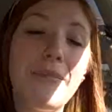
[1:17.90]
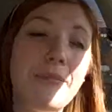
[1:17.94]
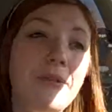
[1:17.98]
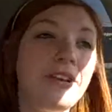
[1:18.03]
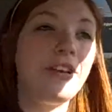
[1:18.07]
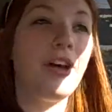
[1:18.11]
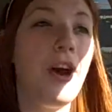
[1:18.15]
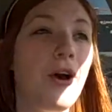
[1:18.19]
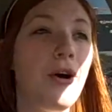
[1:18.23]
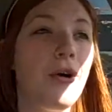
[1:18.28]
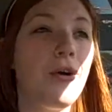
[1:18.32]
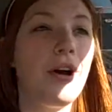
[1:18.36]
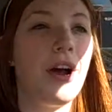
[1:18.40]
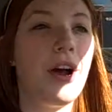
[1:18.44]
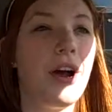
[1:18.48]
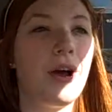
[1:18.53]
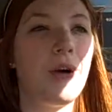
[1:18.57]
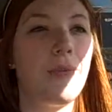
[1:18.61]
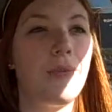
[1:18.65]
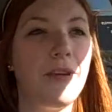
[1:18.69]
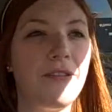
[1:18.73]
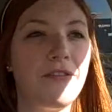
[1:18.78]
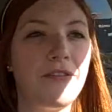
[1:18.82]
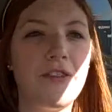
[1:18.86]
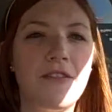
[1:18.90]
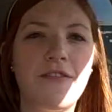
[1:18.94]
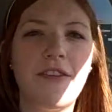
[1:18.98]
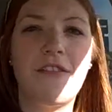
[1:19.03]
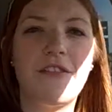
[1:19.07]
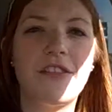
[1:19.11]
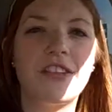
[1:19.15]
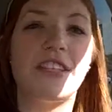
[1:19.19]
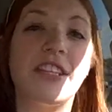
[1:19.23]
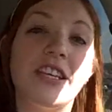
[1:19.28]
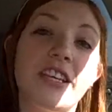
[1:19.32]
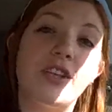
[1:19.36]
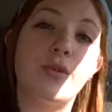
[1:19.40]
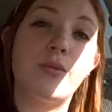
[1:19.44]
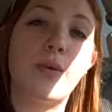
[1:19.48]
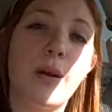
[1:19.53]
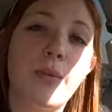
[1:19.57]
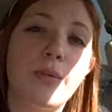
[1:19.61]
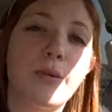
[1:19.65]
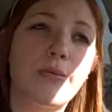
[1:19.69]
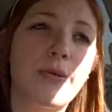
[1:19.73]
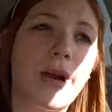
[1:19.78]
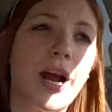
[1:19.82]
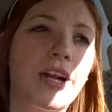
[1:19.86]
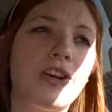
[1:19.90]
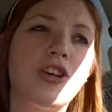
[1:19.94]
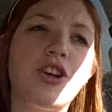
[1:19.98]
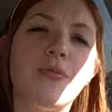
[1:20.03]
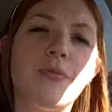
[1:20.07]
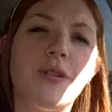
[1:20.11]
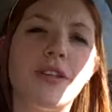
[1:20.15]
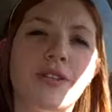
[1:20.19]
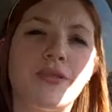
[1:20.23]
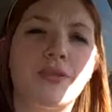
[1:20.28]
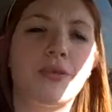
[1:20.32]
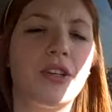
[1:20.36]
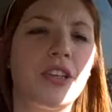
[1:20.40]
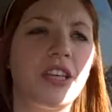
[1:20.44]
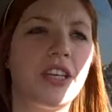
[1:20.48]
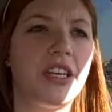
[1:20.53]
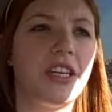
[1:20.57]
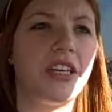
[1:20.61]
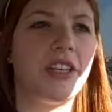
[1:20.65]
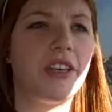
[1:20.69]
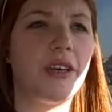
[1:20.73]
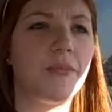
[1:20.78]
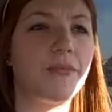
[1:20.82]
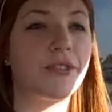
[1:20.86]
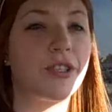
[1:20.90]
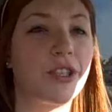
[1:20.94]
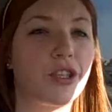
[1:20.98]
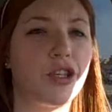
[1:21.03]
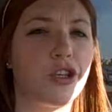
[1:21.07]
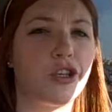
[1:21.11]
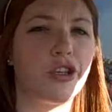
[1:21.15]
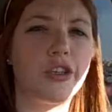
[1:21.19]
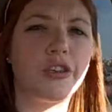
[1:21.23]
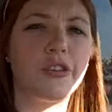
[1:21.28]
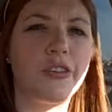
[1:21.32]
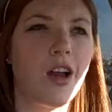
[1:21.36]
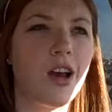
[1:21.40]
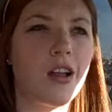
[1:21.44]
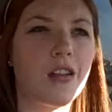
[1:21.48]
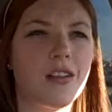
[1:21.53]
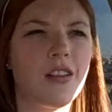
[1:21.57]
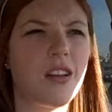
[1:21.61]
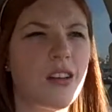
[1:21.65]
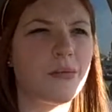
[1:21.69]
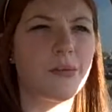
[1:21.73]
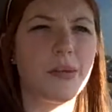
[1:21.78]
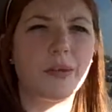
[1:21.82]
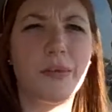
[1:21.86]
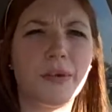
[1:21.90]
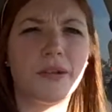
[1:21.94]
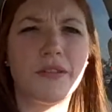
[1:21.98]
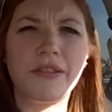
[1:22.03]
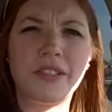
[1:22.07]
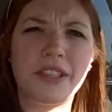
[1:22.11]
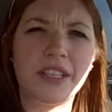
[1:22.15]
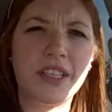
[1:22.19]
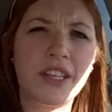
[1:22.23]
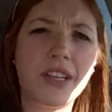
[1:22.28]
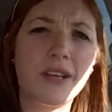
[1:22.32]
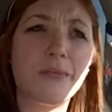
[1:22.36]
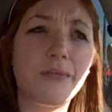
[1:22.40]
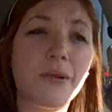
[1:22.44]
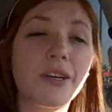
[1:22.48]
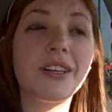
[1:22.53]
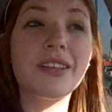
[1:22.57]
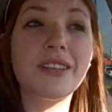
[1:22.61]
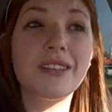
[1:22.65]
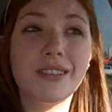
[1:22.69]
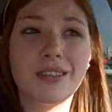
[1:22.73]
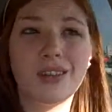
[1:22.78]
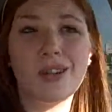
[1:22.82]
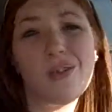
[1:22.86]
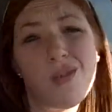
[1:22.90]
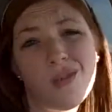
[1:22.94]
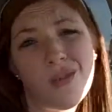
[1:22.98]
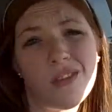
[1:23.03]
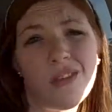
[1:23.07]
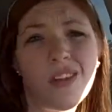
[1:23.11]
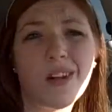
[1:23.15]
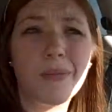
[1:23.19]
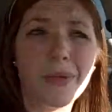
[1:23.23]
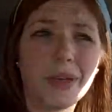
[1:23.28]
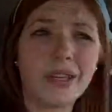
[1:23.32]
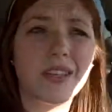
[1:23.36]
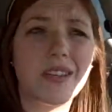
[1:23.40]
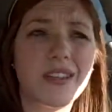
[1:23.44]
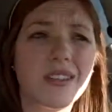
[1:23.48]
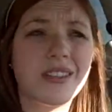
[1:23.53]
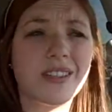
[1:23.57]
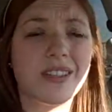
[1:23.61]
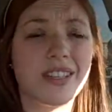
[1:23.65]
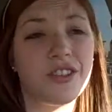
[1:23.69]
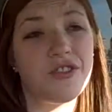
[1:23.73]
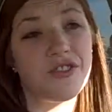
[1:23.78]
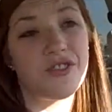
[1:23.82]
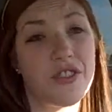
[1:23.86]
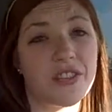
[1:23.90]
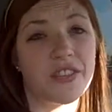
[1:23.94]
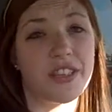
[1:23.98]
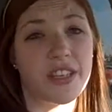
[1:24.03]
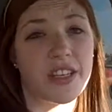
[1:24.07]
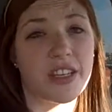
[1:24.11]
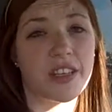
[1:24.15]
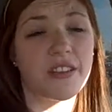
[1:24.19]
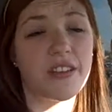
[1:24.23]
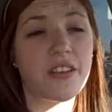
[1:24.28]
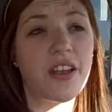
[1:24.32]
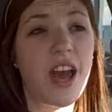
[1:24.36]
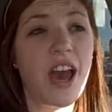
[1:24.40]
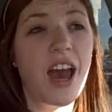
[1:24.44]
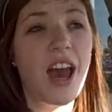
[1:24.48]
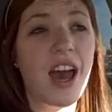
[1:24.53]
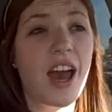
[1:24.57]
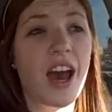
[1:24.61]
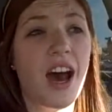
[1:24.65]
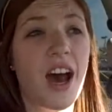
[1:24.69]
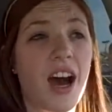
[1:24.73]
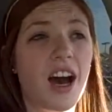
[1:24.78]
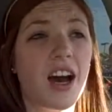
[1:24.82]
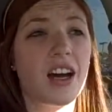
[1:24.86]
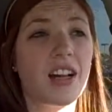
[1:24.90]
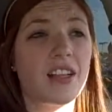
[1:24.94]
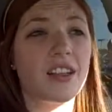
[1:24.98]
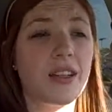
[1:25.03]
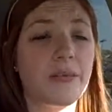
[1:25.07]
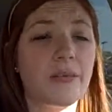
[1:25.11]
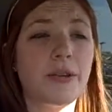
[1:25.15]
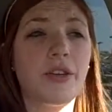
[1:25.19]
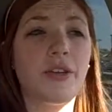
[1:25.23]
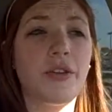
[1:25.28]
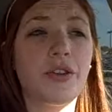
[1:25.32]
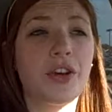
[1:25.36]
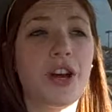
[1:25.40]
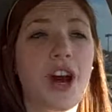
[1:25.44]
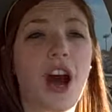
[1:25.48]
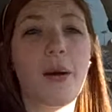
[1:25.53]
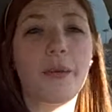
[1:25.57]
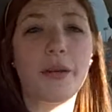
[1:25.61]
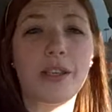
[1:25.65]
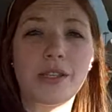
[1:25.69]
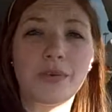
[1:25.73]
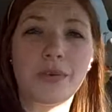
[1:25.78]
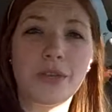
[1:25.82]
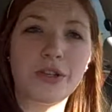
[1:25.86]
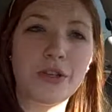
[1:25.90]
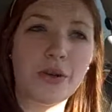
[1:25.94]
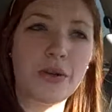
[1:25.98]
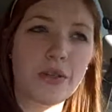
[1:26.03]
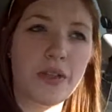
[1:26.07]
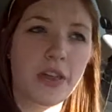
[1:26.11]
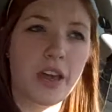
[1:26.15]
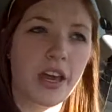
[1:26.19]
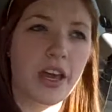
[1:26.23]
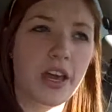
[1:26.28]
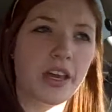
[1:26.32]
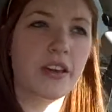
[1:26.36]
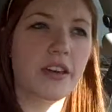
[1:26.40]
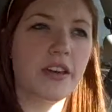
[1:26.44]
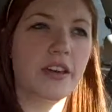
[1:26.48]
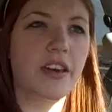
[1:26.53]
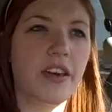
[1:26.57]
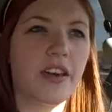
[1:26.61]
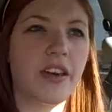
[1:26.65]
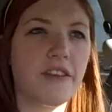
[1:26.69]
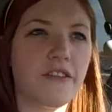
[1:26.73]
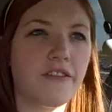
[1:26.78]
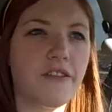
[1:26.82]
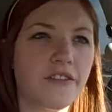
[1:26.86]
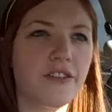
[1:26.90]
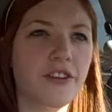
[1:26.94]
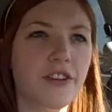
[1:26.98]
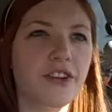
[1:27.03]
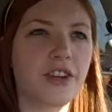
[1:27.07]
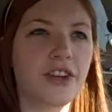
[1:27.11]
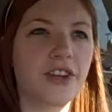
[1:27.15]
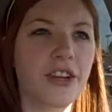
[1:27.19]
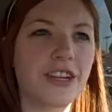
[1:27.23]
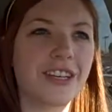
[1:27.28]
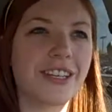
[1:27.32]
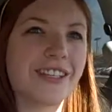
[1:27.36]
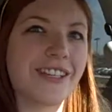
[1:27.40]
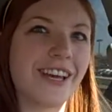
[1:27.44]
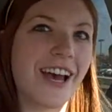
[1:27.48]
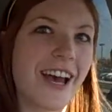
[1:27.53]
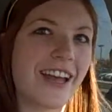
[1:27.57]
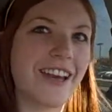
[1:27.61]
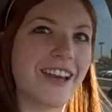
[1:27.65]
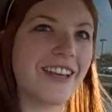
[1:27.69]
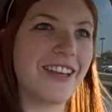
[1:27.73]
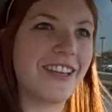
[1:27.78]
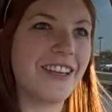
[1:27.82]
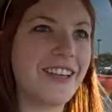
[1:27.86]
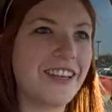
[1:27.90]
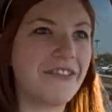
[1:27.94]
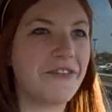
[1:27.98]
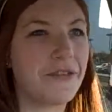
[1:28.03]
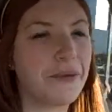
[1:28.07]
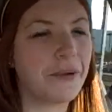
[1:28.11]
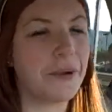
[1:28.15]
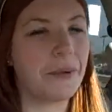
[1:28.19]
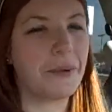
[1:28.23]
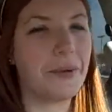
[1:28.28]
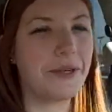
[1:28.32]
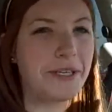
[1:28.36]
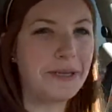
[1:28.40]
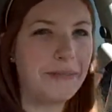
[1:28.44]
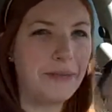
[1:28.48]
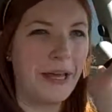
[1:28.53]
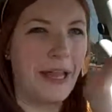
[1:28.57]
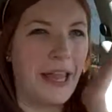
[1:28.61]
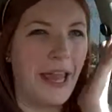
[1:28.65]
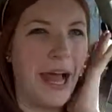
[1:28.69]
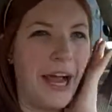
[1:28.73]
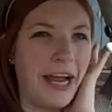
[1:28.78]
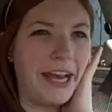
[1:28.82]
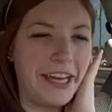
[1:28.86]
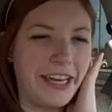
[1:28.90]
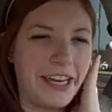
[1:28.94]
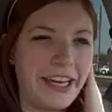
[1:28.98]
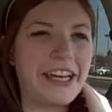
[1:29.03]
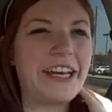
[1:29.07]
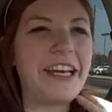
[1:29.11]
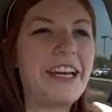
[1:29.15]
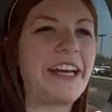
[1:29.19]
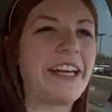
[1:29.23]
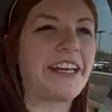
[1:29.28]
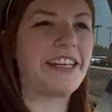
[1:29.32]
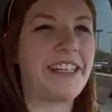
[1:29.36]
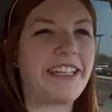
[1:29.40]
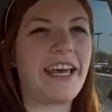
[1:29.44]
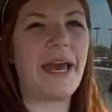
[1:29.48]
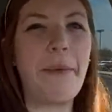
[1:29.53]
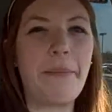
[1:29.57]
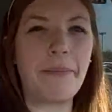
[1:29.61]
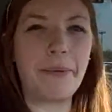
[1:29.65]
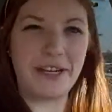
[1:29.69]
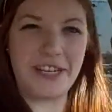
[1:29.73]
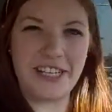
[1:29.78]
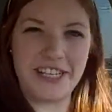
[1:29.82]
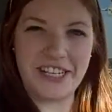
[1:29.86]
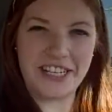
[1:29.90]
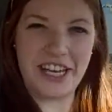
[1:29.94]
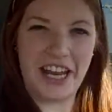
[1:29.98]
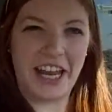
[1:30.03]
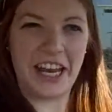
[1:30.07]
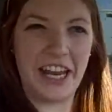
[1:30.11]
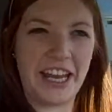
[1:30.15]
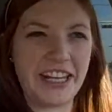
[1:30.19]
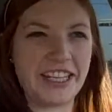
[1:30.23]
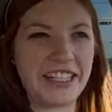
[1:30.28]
Let me know if you've ever seen The Rubber Bridegroom. It's really obscure. Not a lot of people have seen it, but it's cool. I mean, it's interesting. Let me know in the comments what you think, if you're excited, if you want to wish me luck, because I appreciate